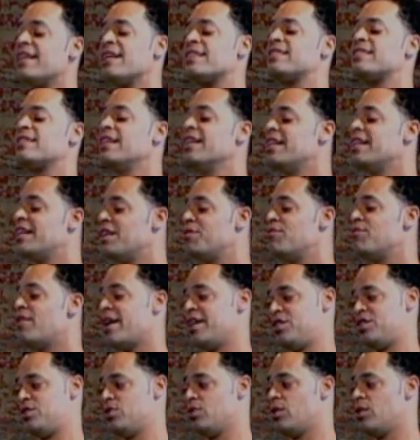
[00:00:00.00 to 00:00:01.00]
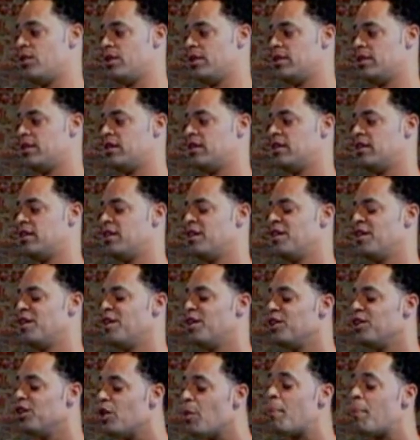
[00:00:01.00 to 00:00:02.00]
That's excellent advice, Zora.
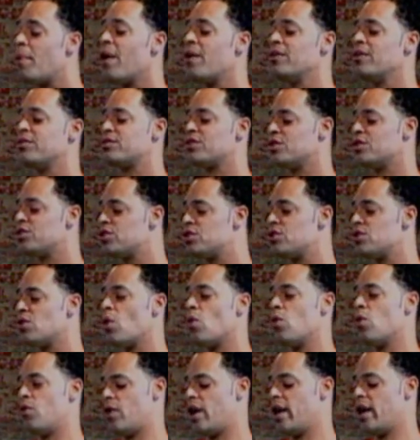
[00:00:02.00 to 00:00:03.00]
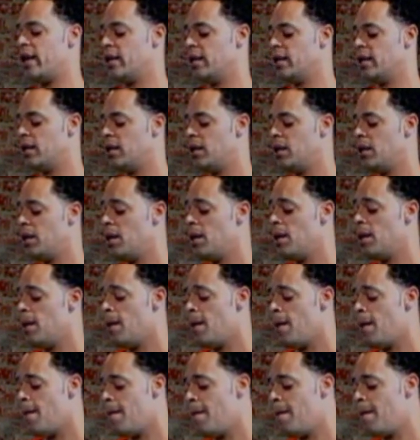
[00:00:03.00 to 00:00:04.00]
Your parents are so right.
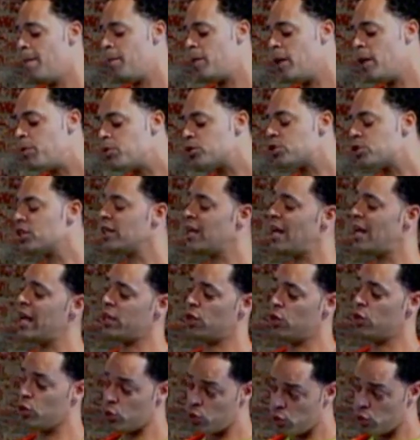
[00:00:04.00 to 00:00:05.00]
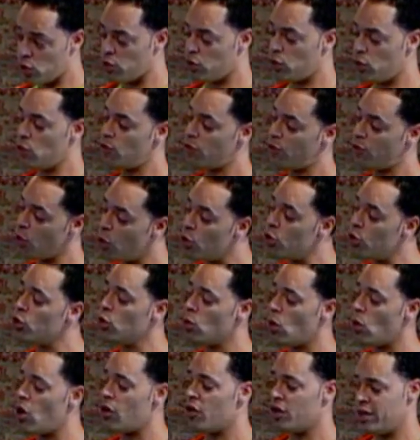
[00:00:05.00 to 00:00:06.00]
People should like you
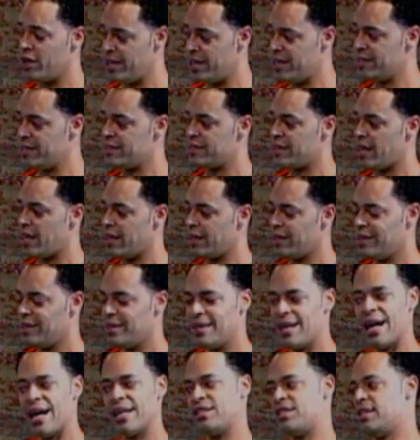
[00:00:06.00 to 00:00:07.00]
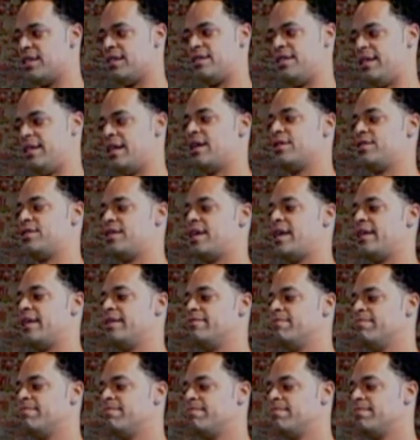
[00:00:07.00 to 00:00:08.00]
for who you are on the inside, not just the
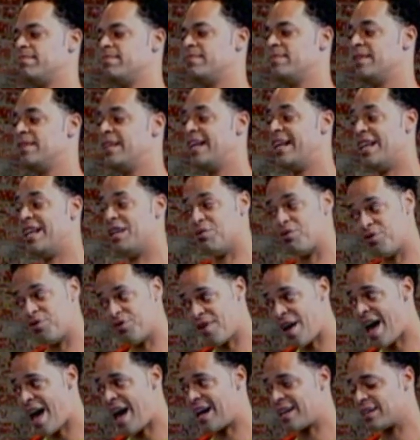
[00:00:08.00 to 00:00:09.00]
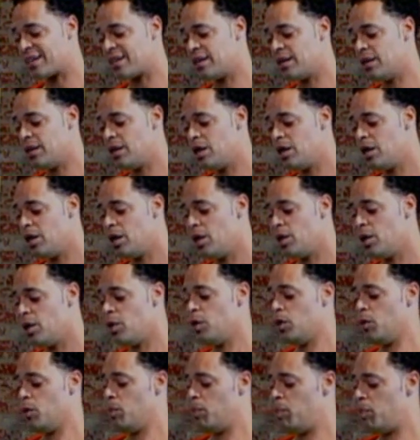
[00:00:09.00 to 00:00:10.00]
outside. In fact,
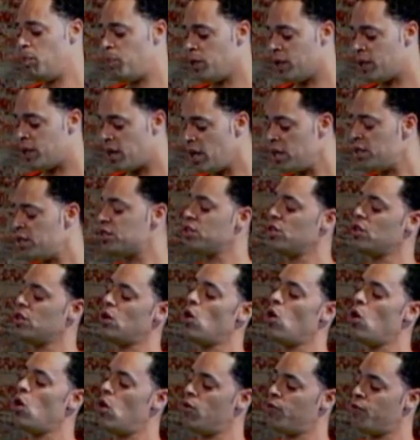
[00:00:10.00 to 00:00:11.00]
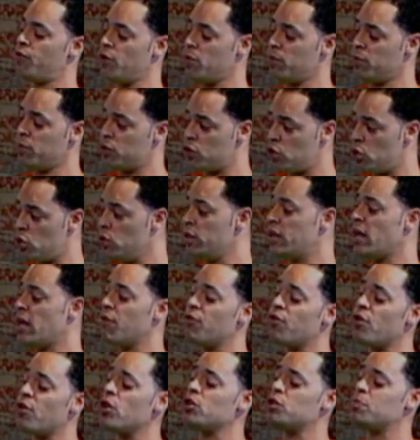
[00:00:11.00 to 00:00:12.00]
because you're all from
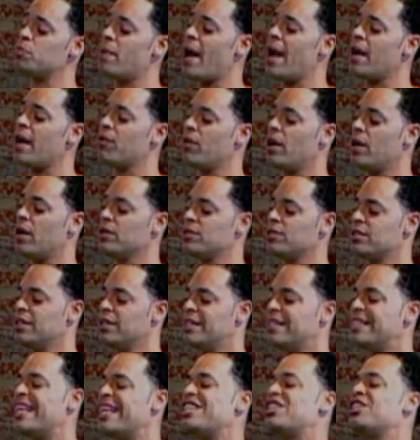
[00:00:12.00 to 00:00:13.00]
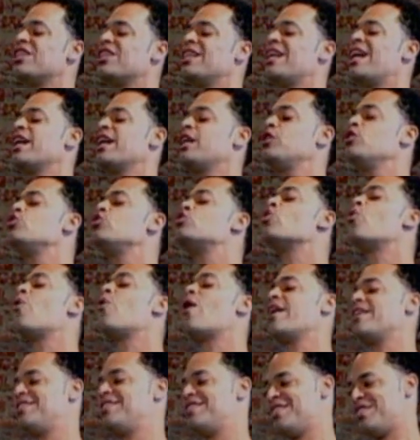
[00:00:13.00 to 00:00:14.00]
two diverse backgrounds, they should like
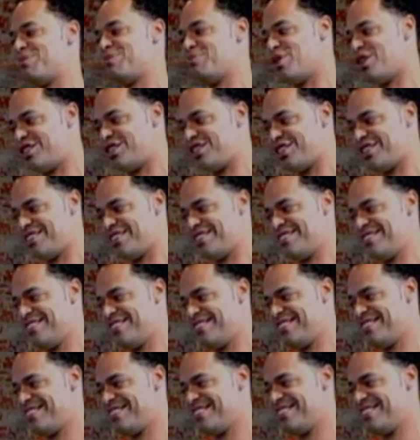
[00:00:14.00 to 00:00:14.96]
you twice as much.